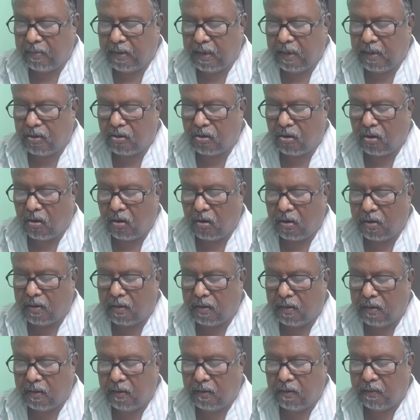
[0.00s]
salts,
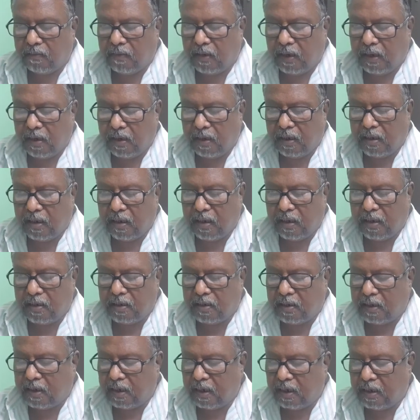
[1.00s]
they increase
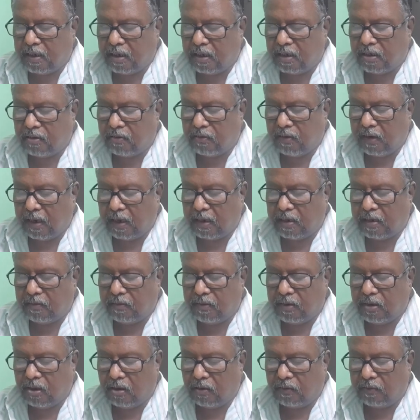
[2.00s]
the digestive
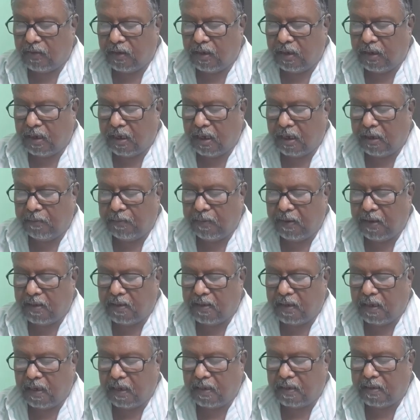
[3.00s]
activity of the
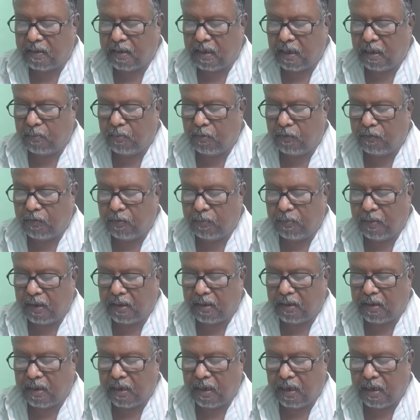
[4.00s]
lipase enzyme of the
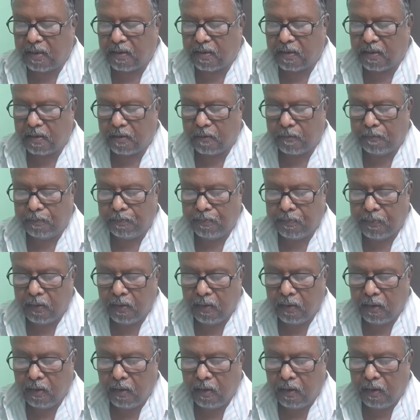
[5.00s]
pancreas.
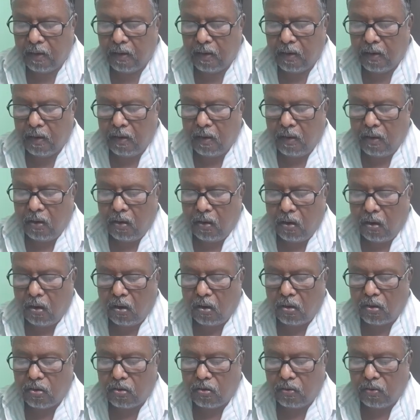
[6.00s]

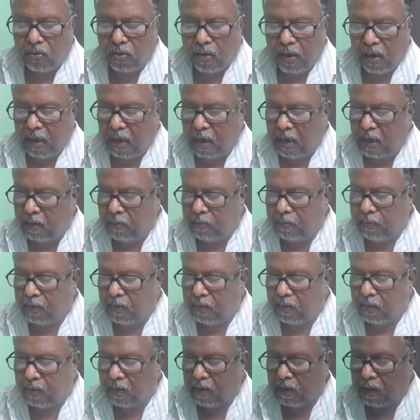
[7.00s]
Also, they help
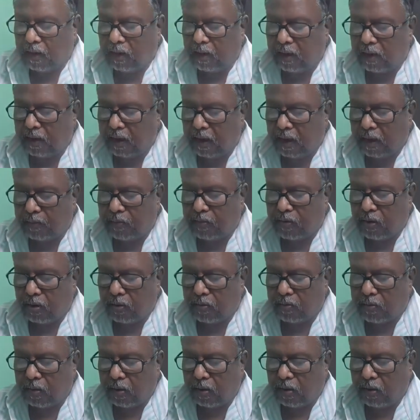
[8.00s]
in the
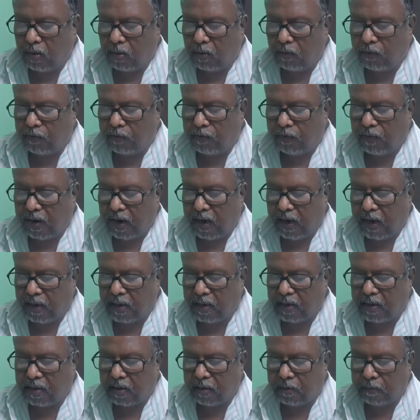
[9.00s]
absorption of
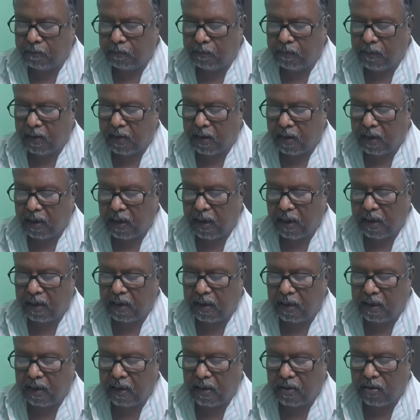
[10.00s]
fats like
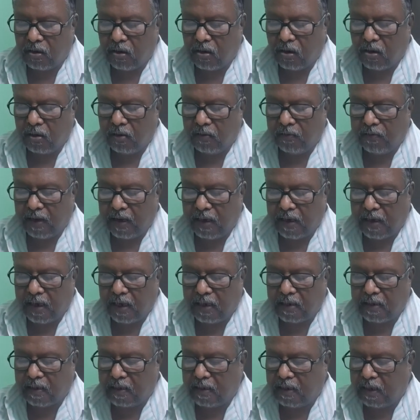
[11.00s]
glycerol, fatty
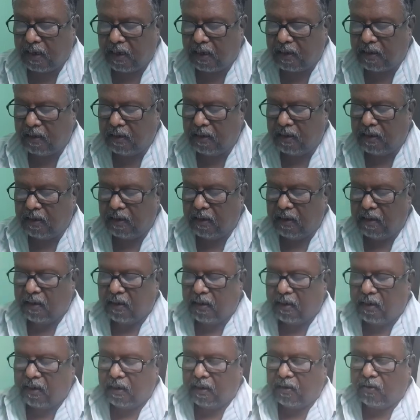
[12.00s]
acid and
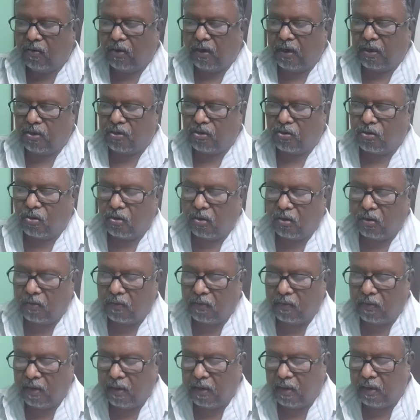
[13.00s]
cholesterol.
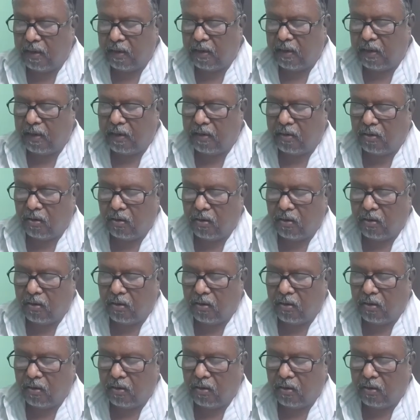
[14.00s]
It